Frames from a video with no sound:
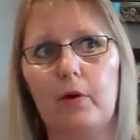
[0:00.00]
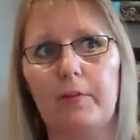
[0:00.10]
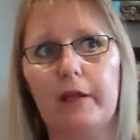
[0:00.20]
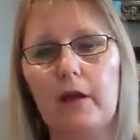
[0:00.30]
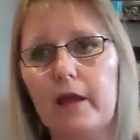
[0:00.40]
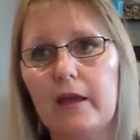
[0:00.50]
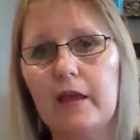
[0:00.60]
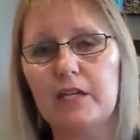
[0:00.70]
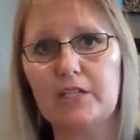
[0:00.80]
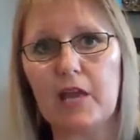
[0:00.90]
I mean, like
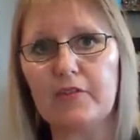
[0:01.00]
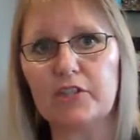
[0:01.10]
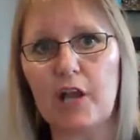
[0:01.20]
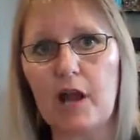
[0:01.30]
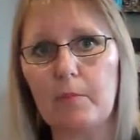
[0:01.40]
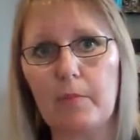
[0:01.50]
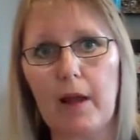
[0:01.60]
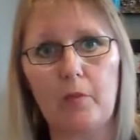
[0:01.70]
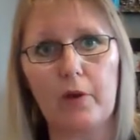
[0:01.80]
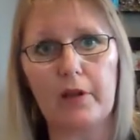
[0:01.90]
David Sharpe,
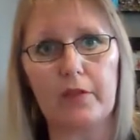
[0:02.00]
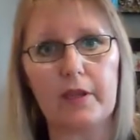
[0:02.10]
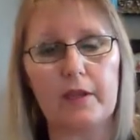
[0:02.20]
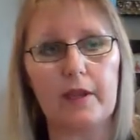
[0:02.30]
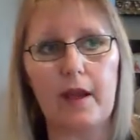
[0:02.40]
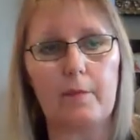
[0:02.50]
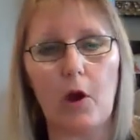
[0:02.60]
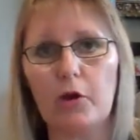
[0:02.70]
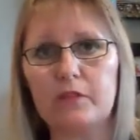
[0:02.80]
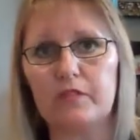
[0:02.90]
um, one of the um,
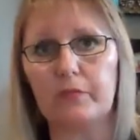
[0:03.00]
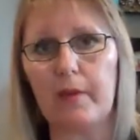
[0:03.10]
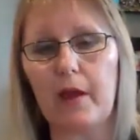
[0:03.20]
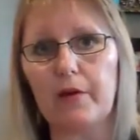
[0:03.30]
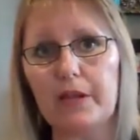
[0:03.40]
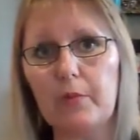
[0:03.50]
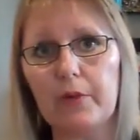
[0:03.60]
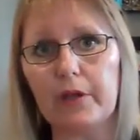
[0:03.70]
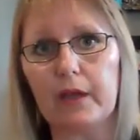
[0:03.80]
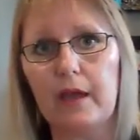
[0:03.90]
owners of Empower
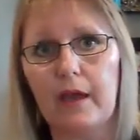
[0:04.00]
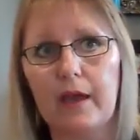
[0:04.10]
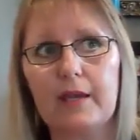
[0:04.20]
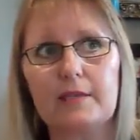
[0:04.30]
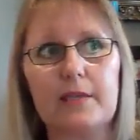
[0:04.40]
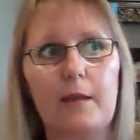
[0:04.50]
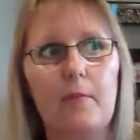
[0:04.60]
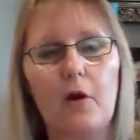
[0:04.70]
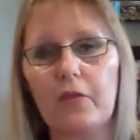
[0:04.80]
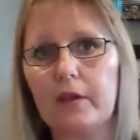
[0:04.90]
Network, he's
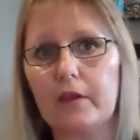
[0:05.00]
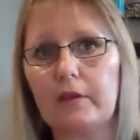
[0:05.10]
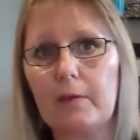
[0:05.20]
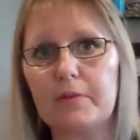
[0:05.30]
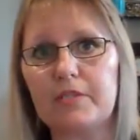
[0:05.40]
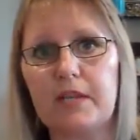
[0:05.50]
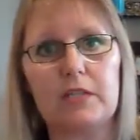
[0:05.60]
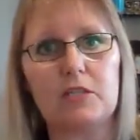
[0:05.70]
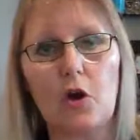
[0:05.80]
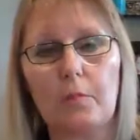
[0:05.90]
um, on the number
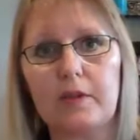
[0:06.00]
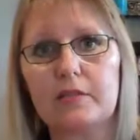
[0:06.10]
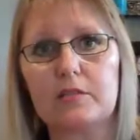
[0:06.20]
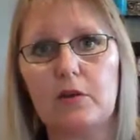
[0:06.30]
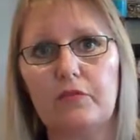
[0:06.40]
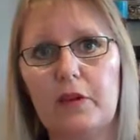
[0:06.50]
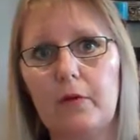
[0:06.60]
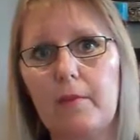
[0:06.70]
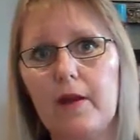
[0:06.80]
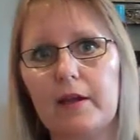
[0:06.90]
10 top list of
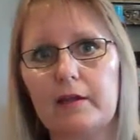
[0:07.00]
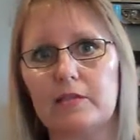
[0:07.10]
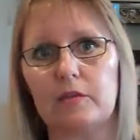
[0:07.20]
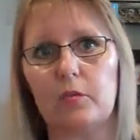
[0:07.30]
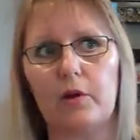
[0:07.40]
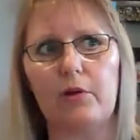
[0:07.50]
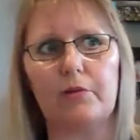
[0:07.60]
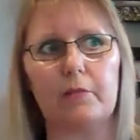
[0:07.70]
network marketers in the world.